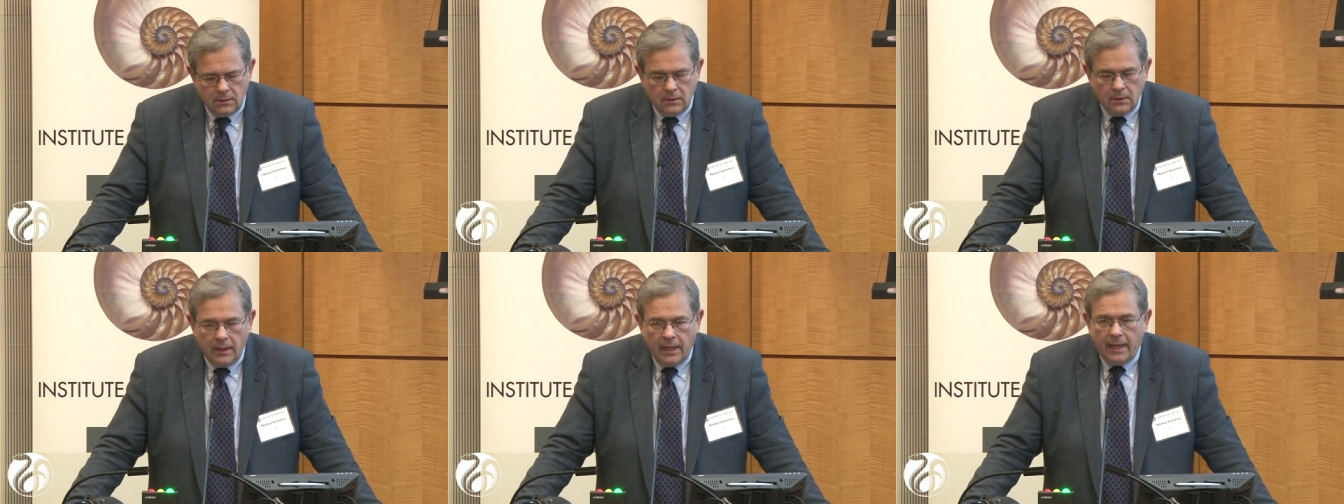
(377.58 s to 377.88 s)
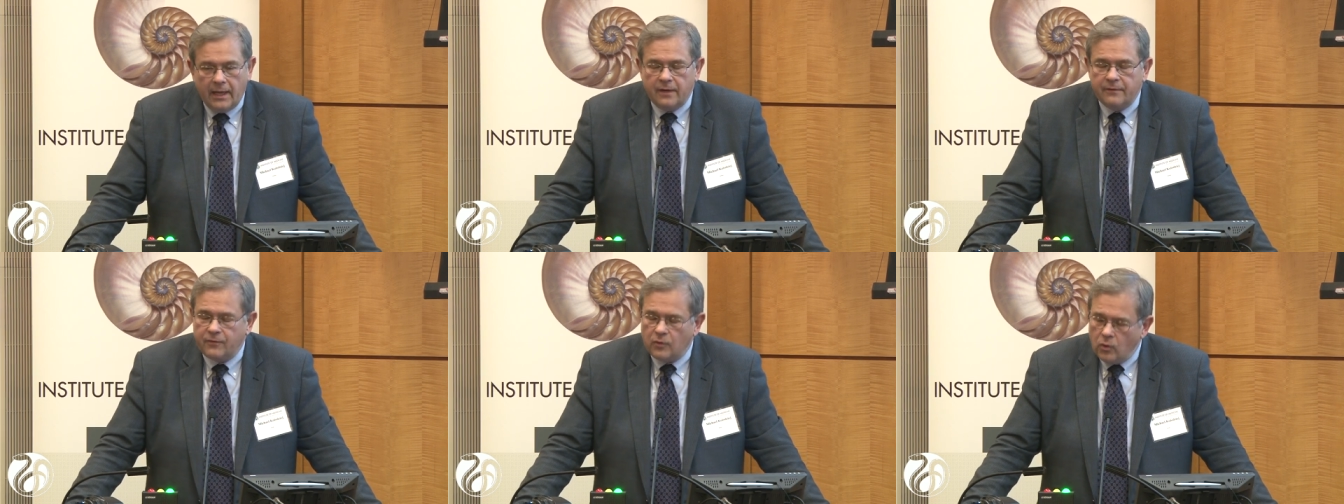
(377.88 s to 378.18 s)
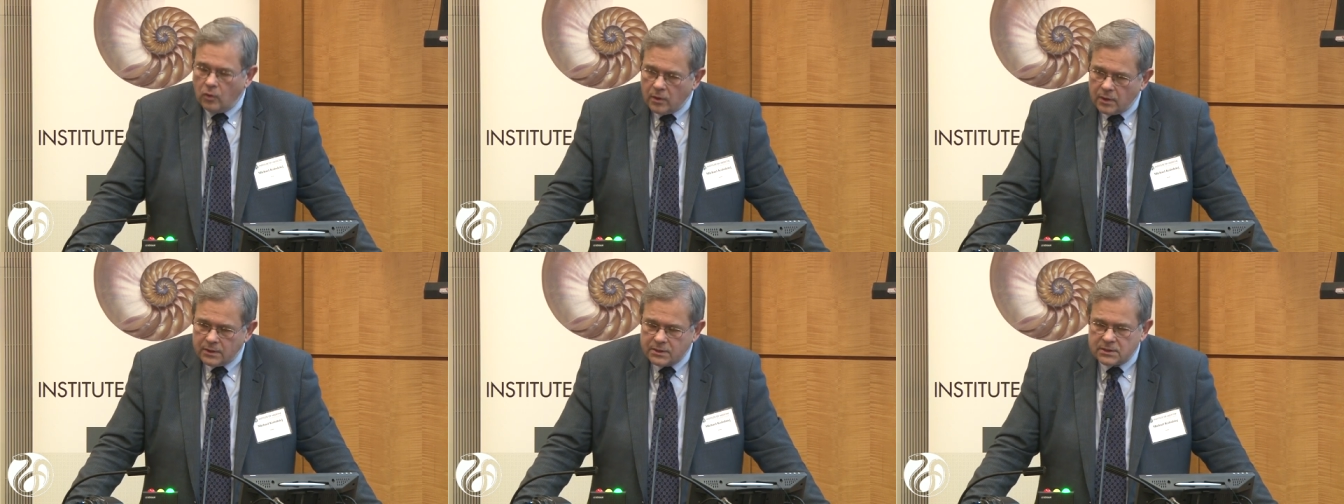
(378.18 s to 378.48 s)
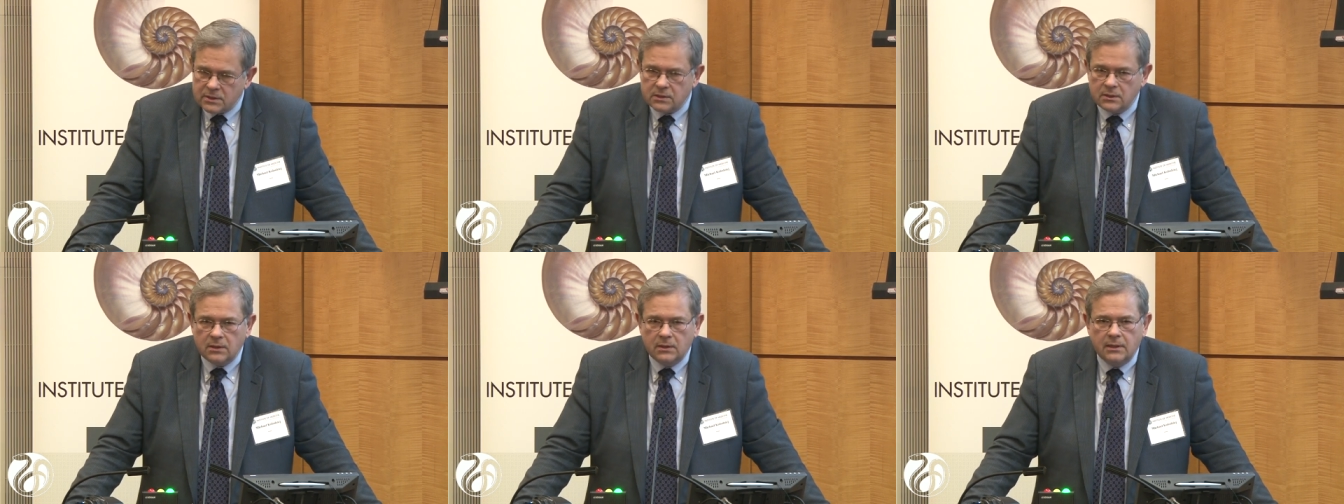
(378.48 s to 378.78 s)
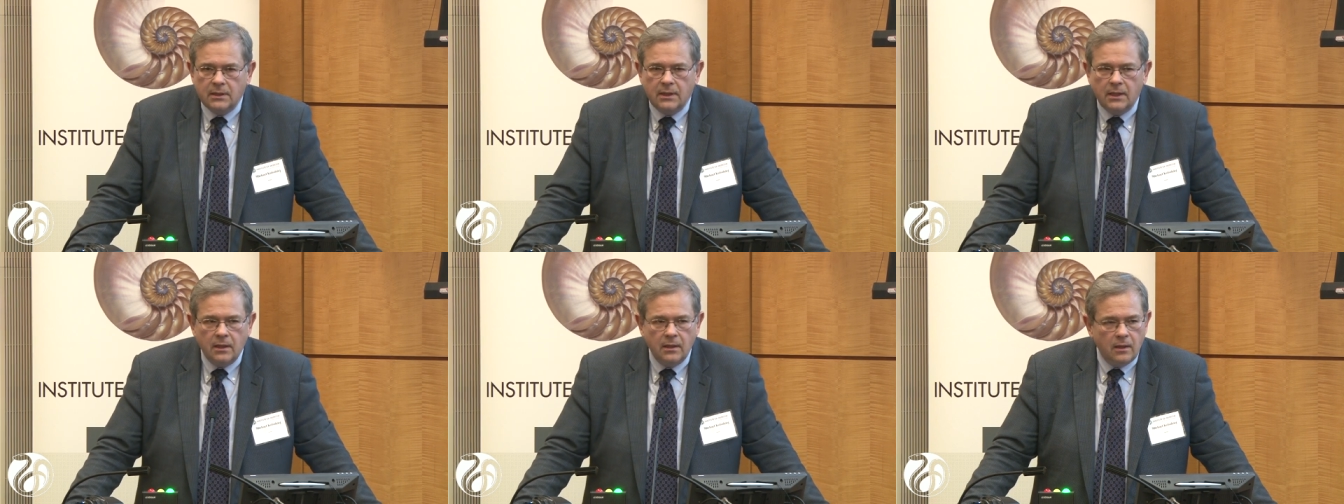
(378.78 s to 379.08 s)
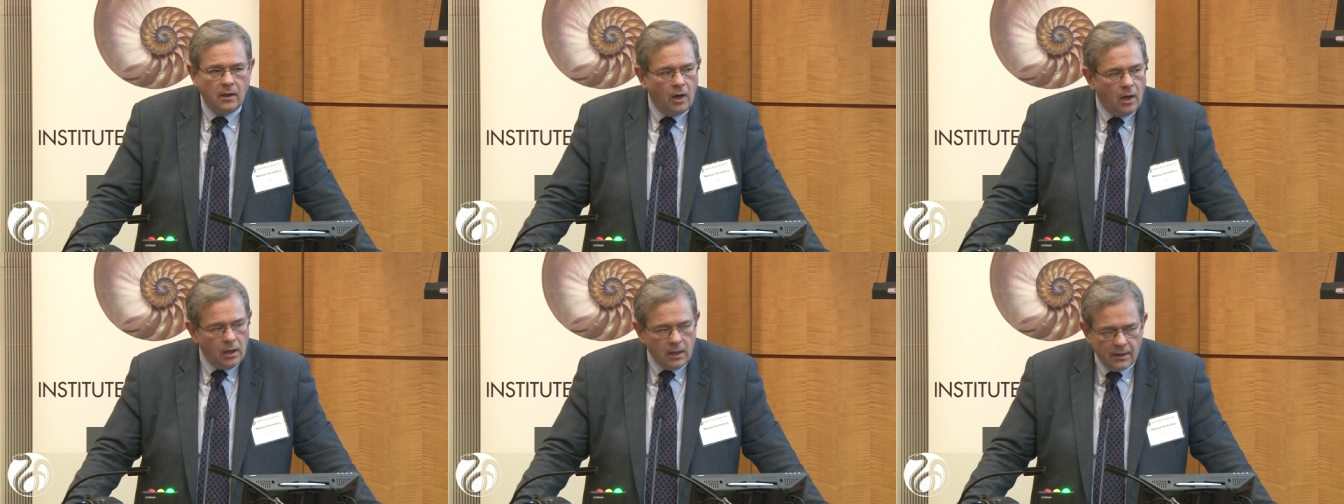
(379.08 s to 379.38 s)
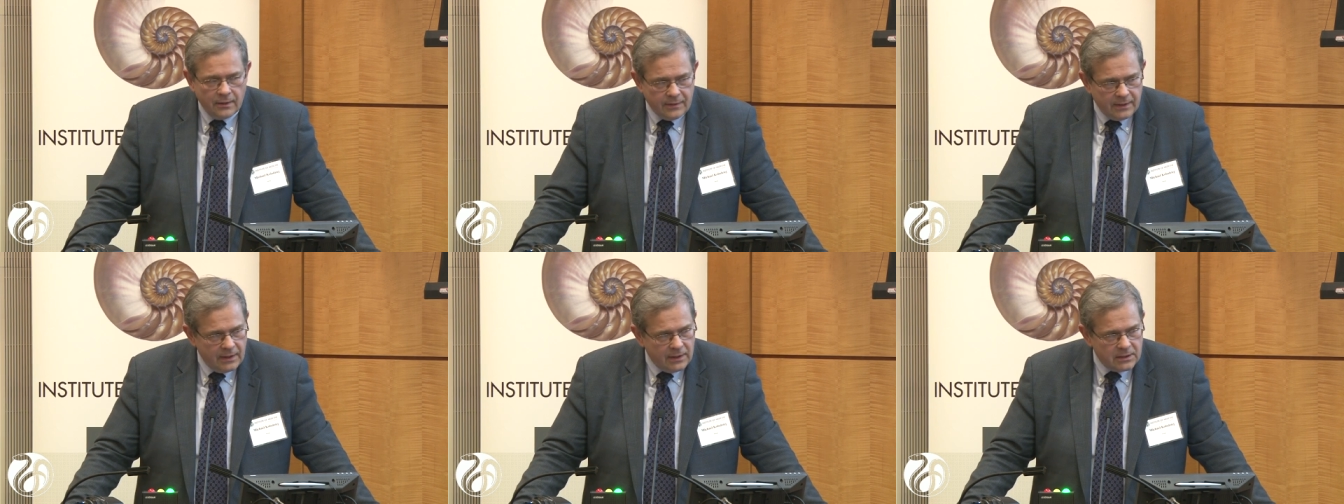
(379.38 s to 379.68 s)
And of course, uh, all
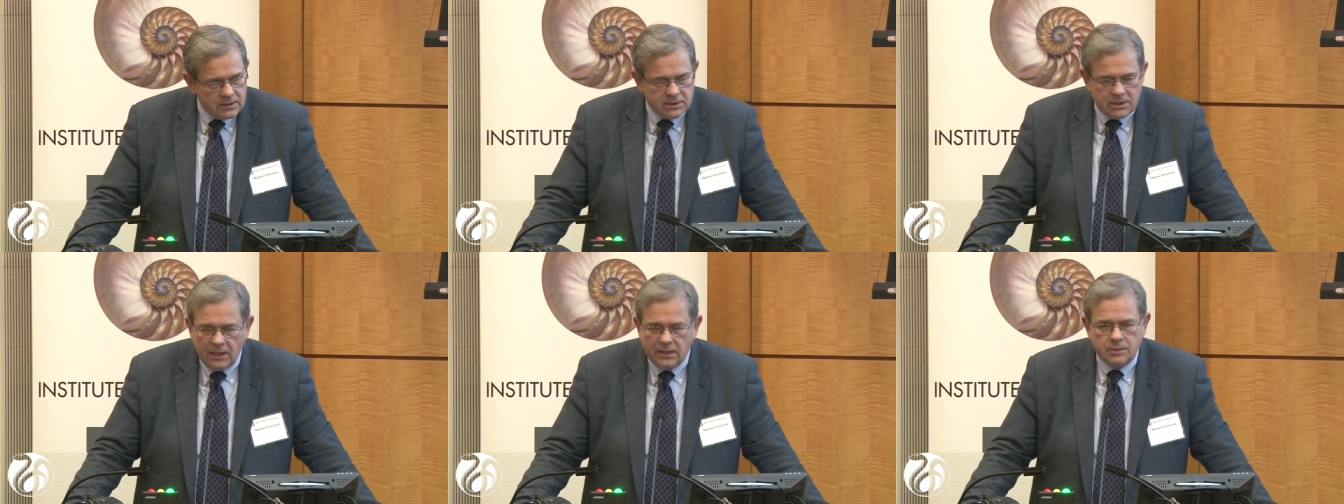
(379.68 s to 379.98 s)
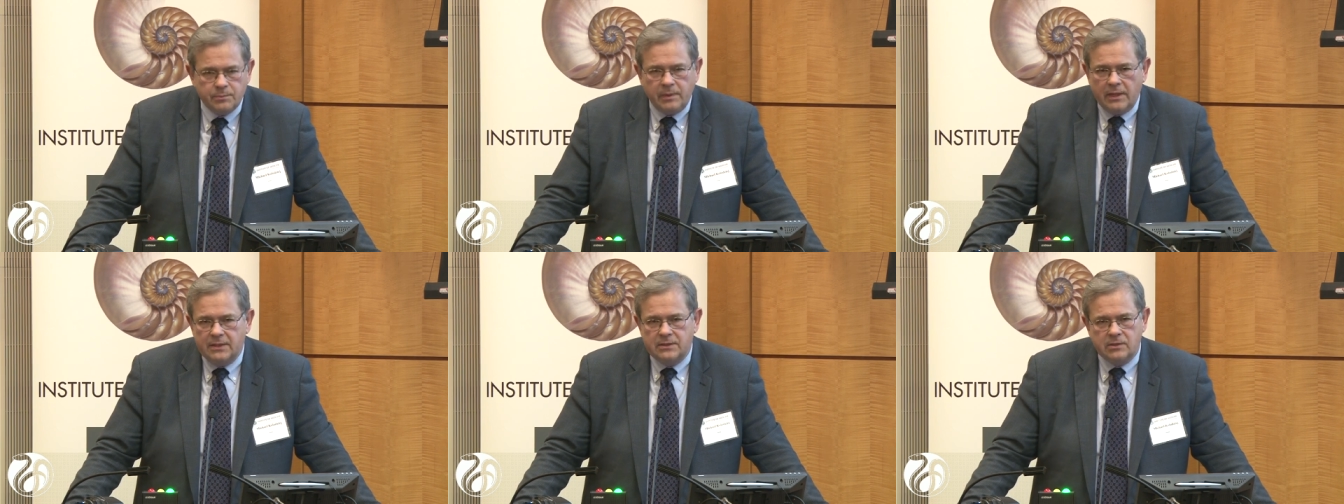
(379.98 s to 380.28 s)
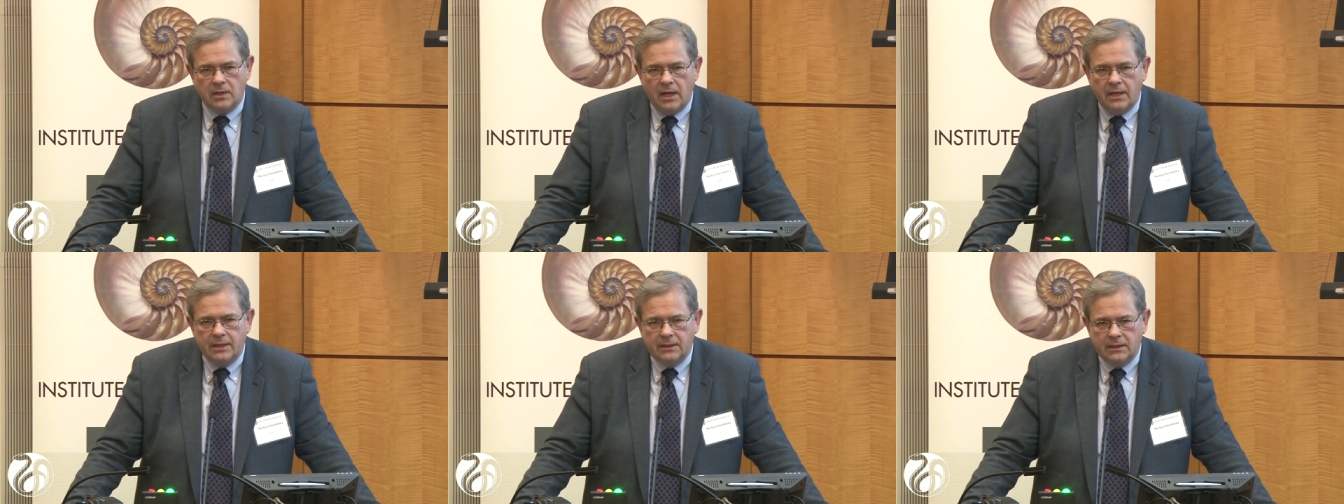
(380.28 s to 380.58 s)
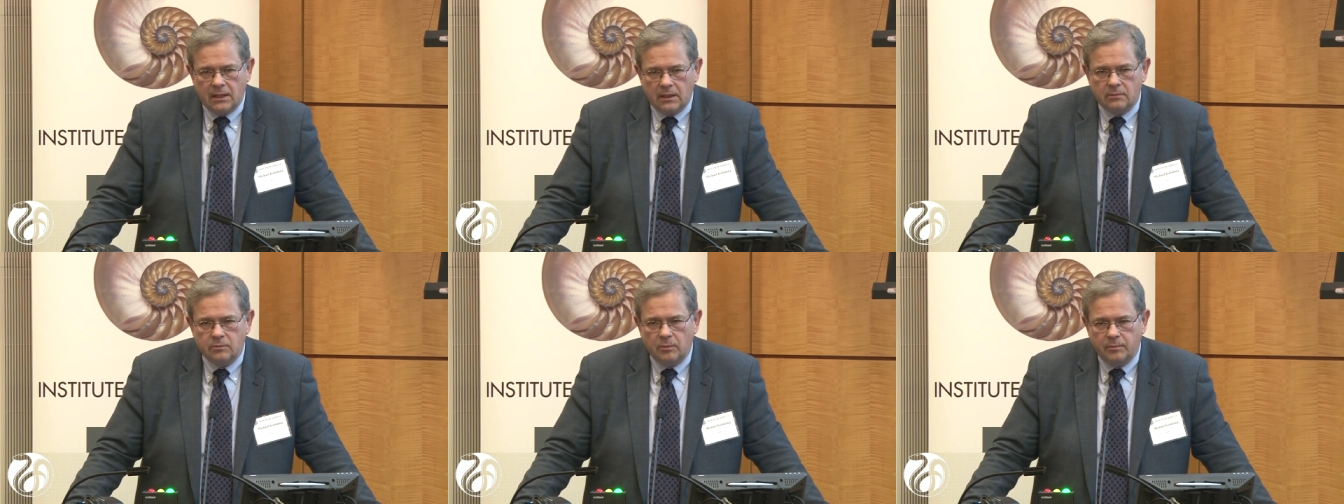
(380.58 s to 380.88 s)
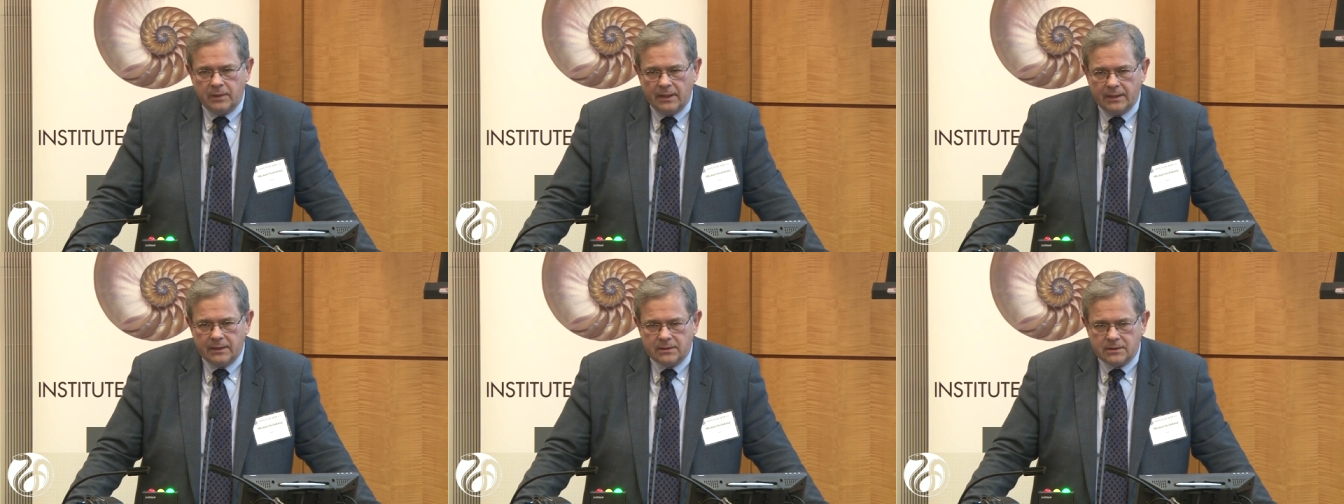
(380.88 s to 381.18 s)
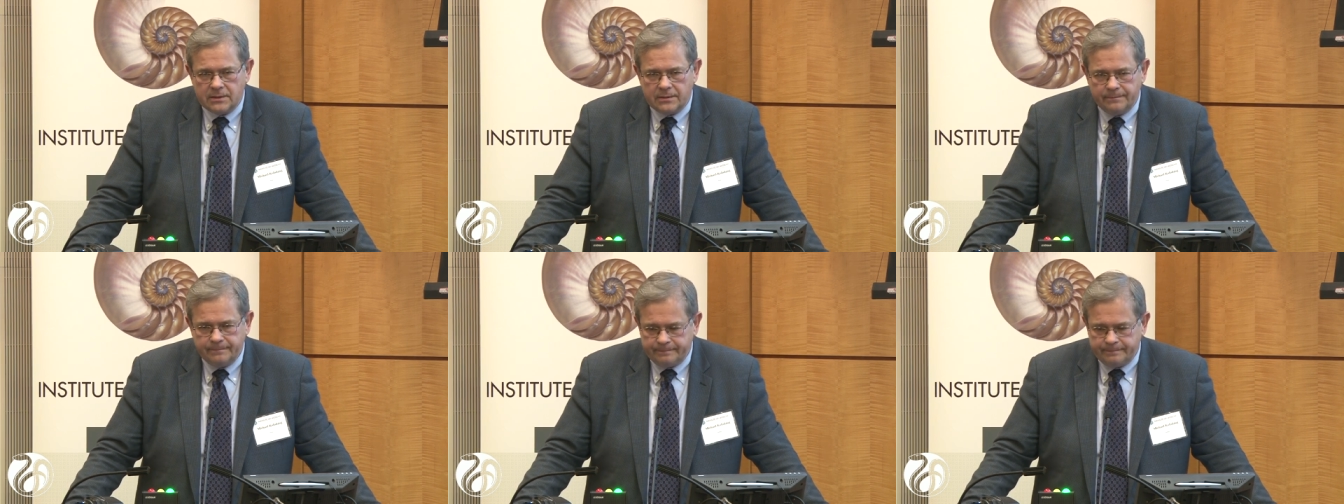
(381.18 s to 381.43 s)
of the exchange plans are high deductible plans.